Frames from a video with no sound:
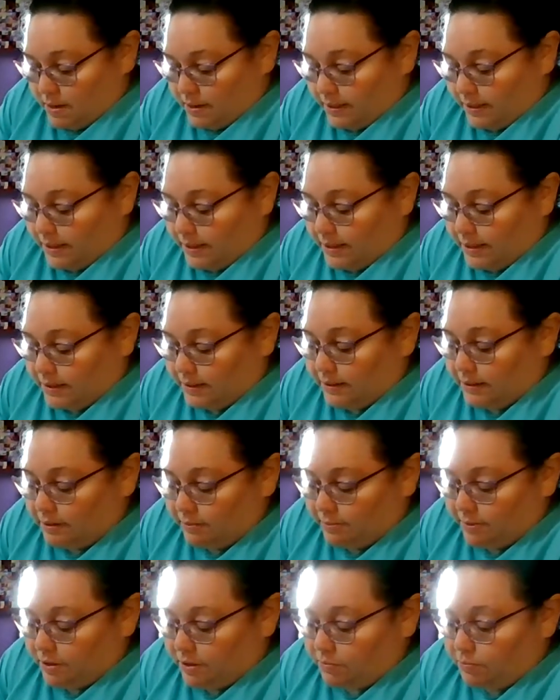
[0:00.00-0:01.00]
Need a
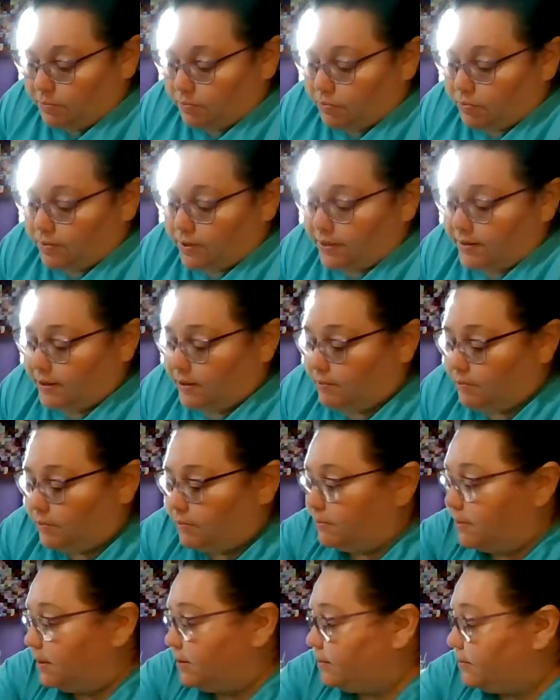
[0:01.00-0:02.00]
little bit of breathing
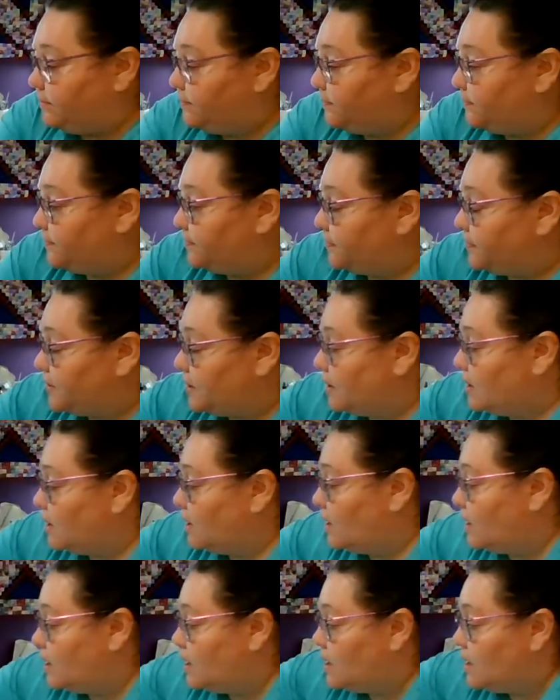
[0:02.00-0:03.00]
room here.
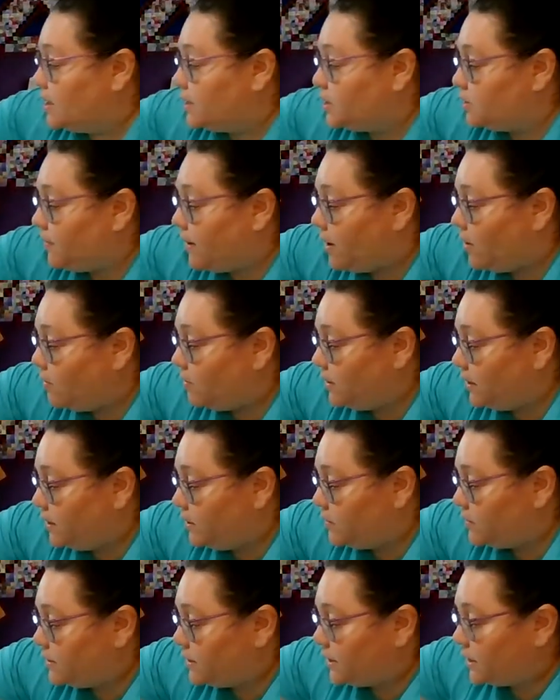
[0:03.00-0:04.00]
So I
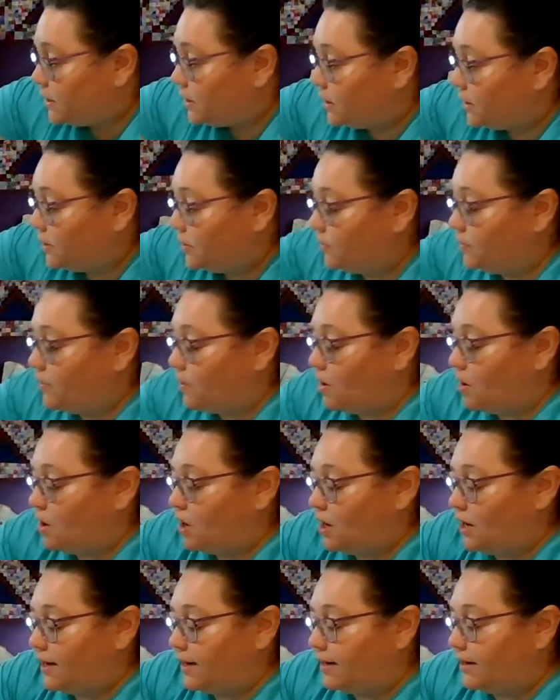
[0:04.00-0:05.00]
only use the glue
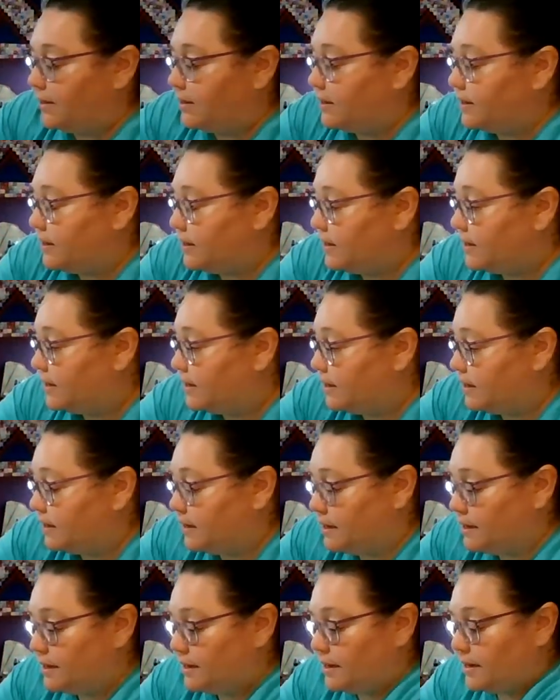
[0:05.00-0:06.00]
on
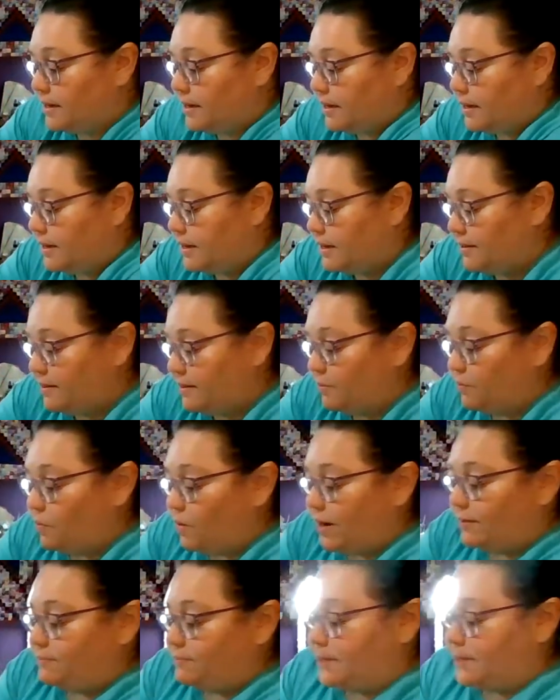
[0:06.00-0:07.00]
the
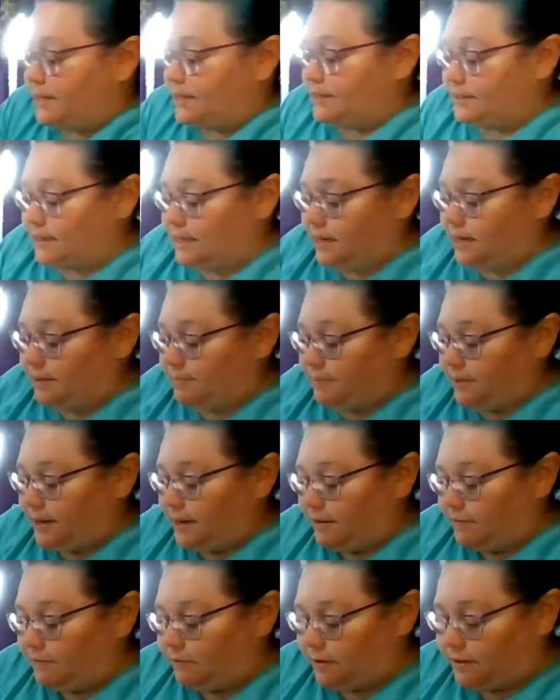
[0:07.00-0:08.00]
one piece, then I
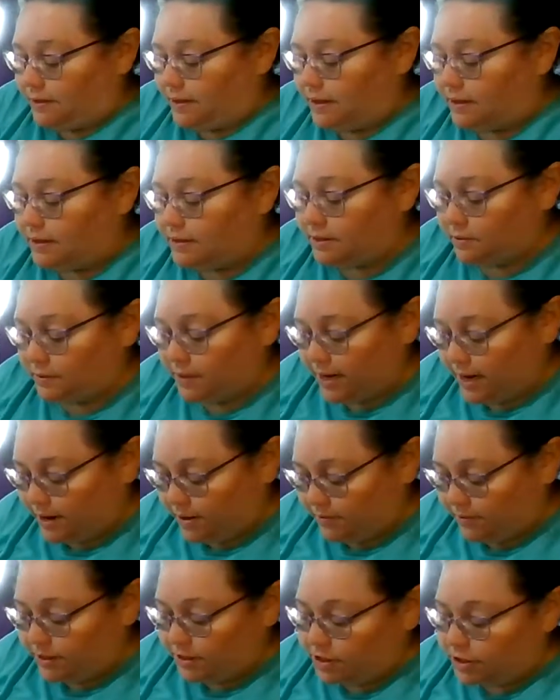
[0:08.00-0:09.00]
pin everything. So
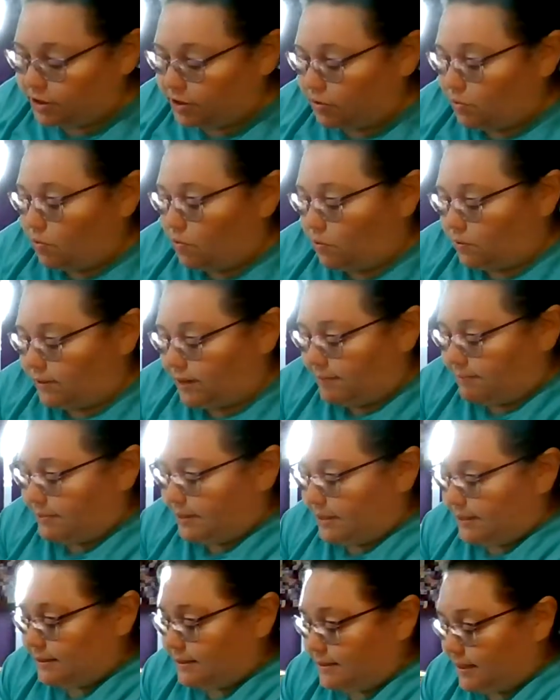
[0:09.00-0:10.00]
now it's just to hold
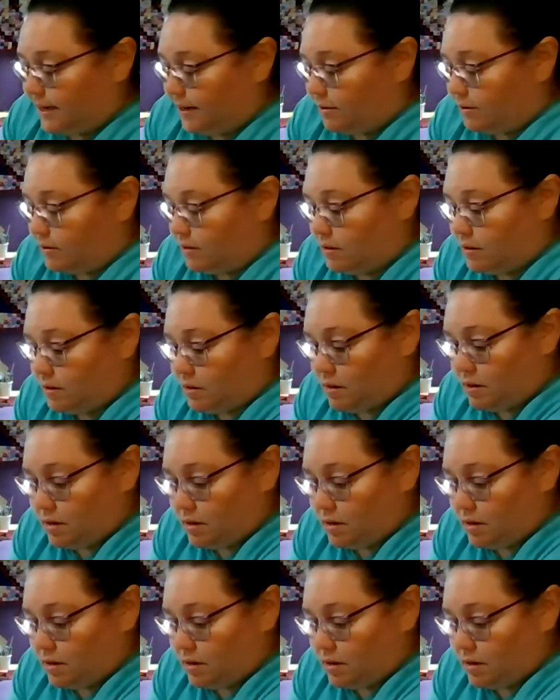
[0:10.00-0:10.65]
that piece there.